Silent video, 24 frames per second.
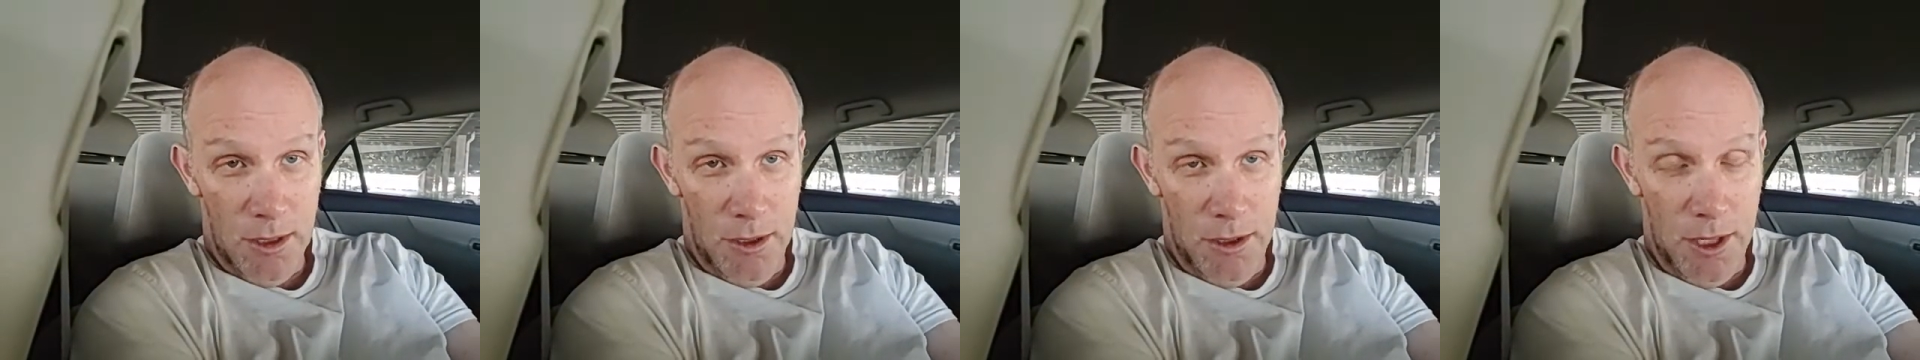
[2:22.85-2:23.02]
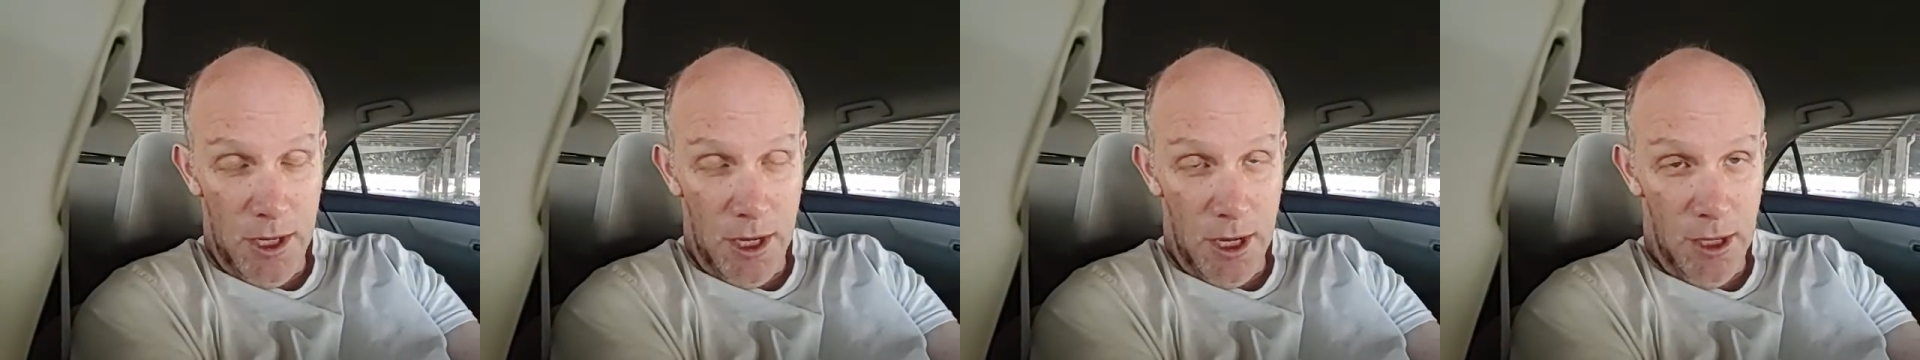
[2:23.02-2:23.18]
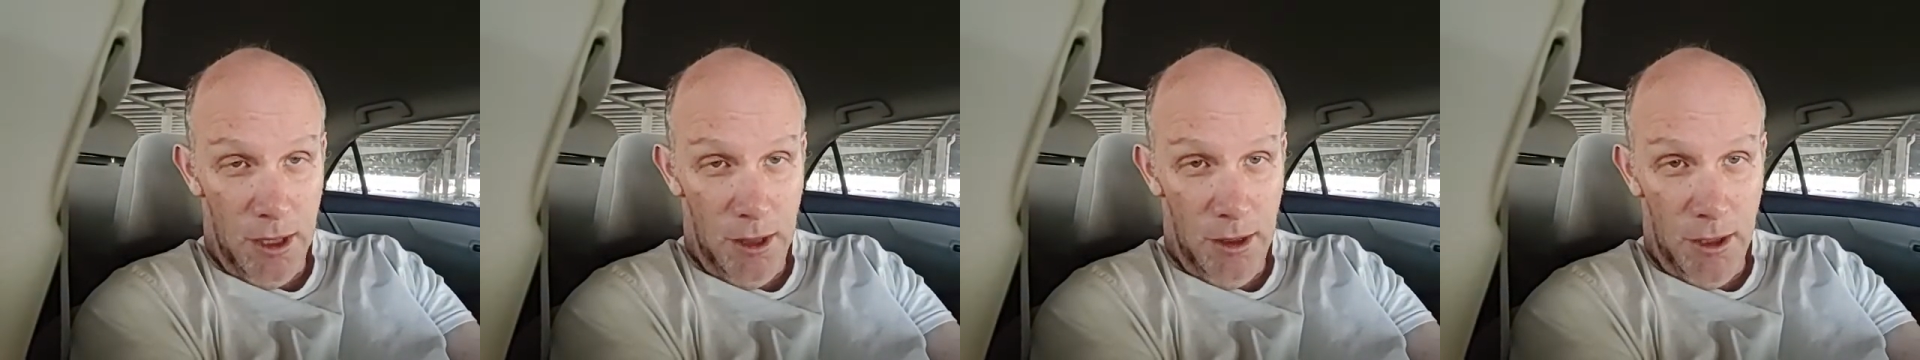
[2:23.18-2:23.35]

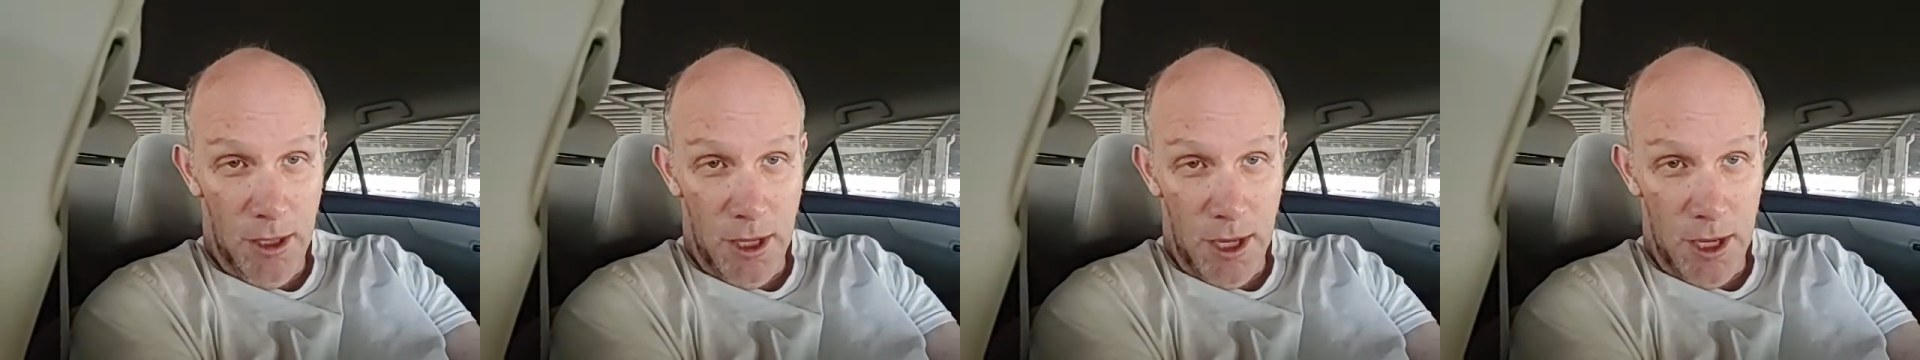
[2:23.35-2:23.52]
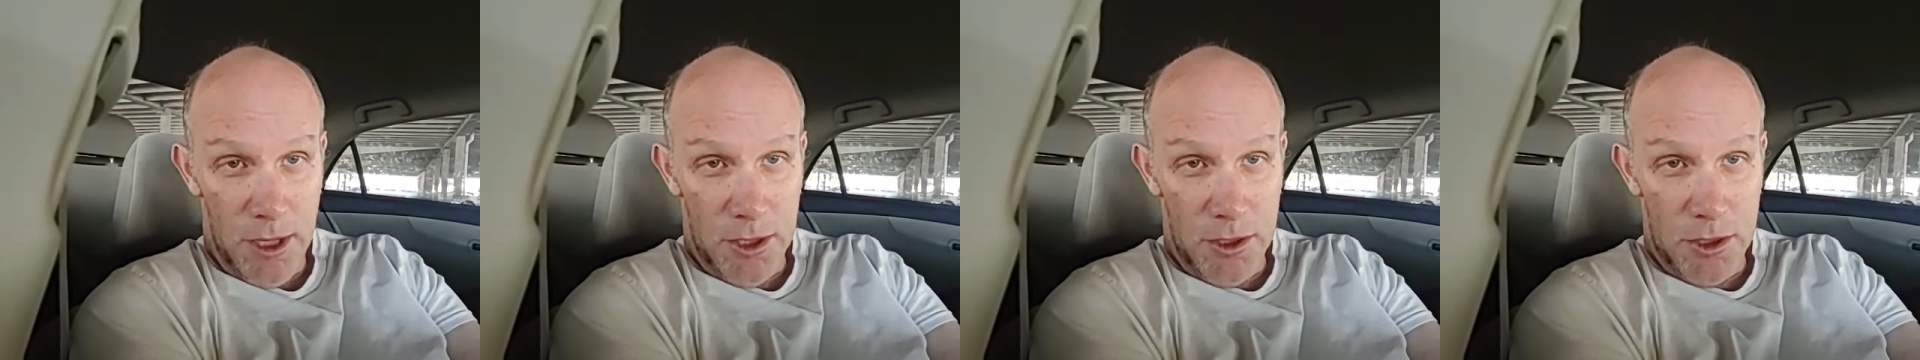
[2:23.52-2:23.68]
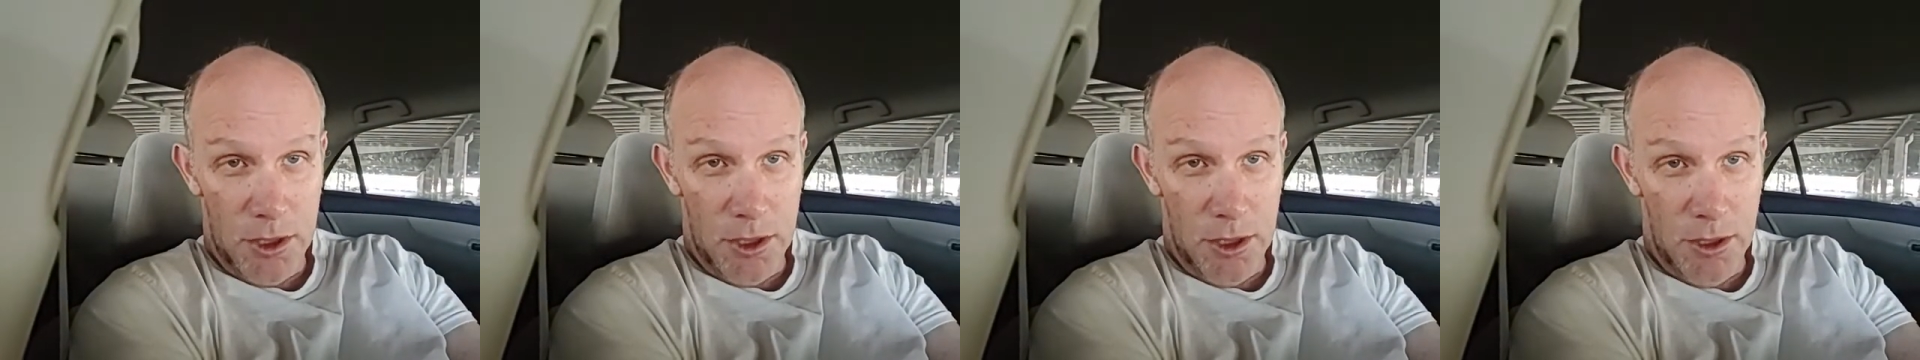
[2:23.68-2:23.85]
the
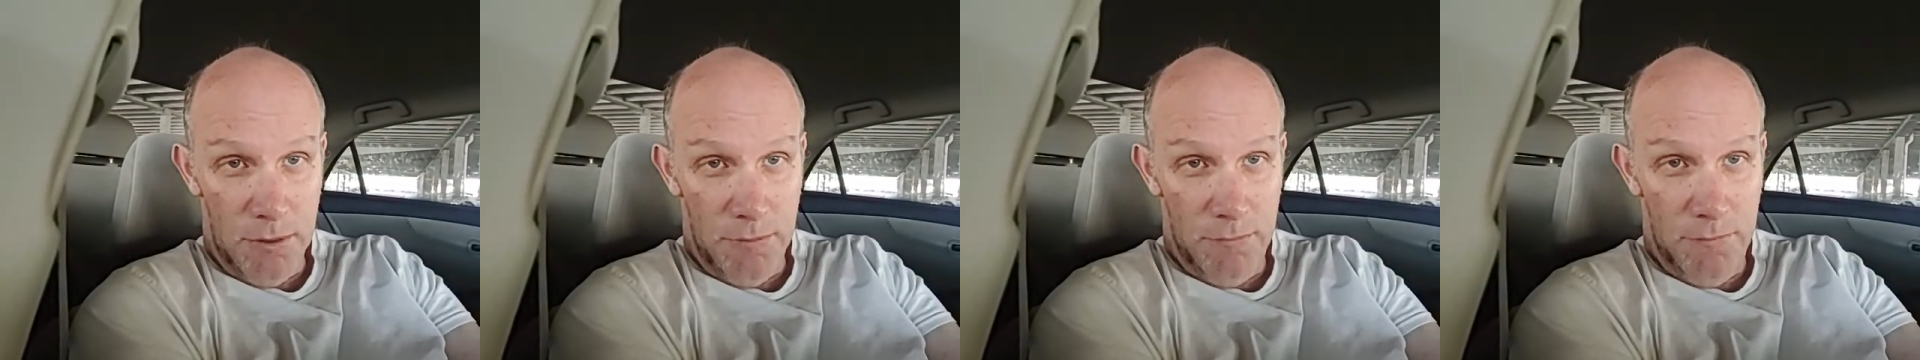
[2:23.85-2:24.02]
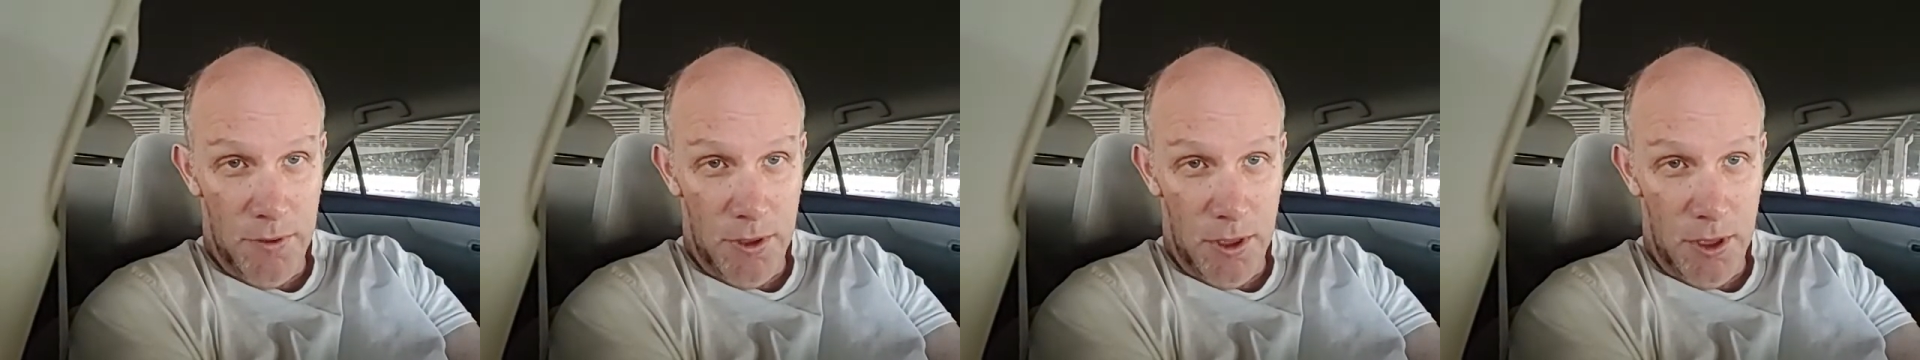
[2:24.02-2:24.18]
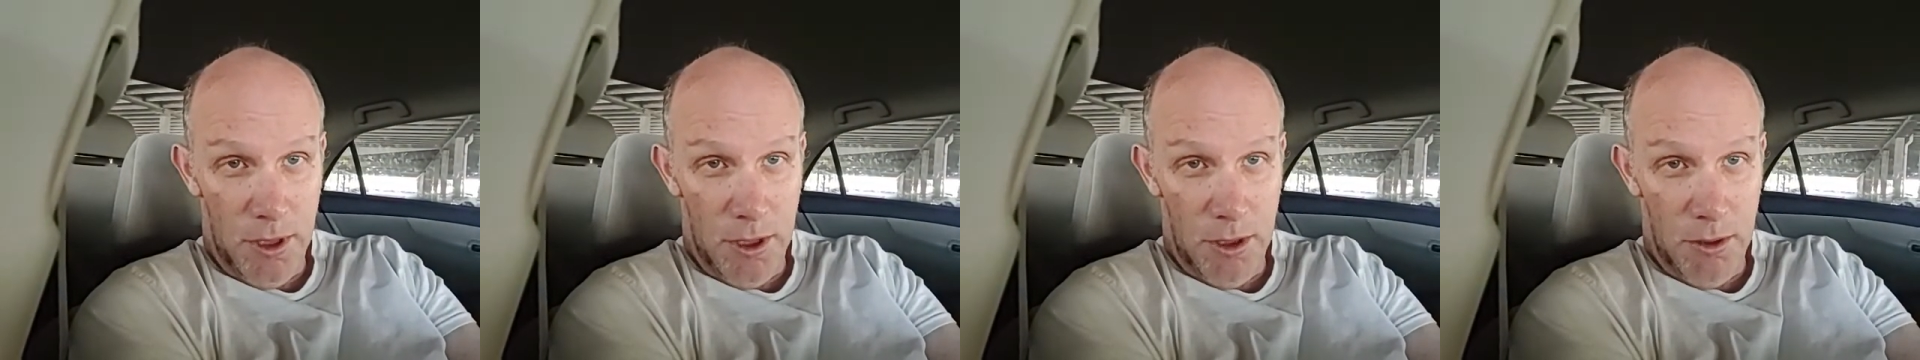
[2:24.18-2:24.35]
alleged
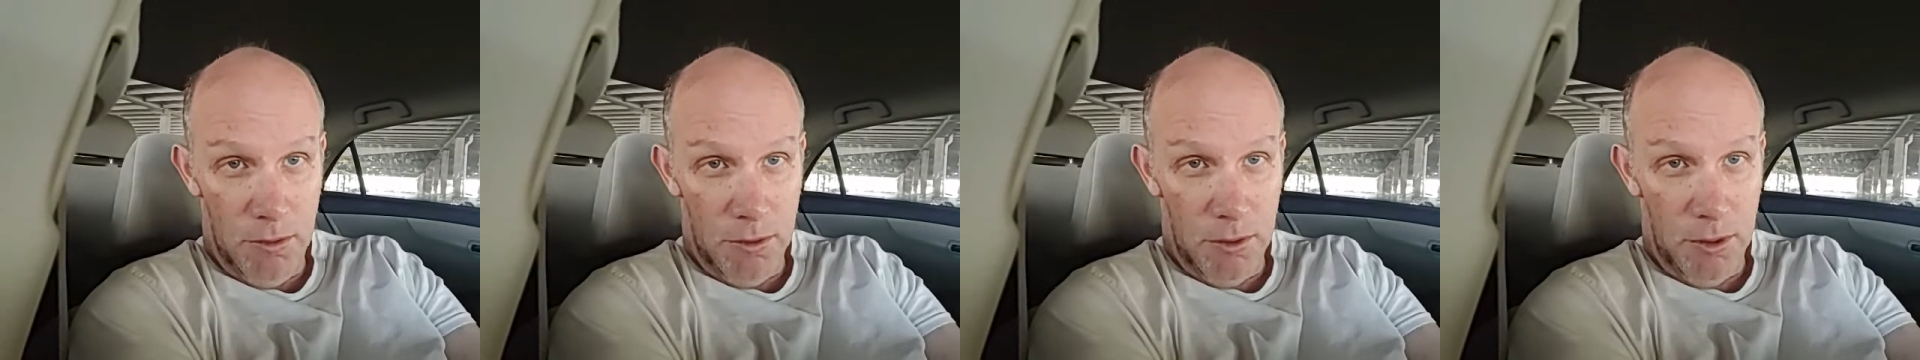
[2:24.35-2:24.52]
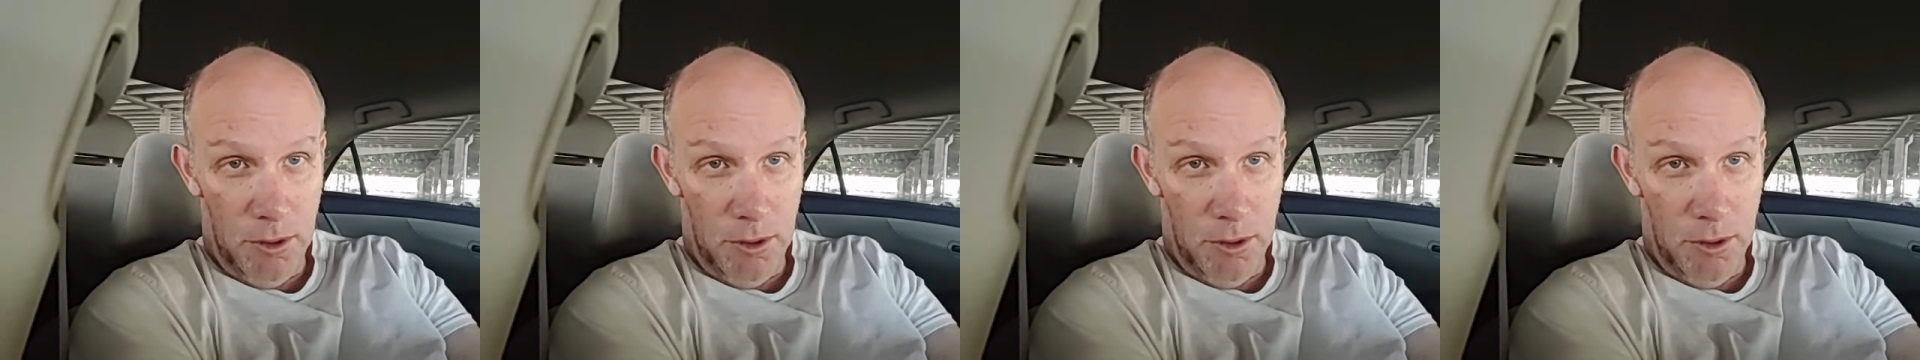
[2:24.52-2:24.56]
video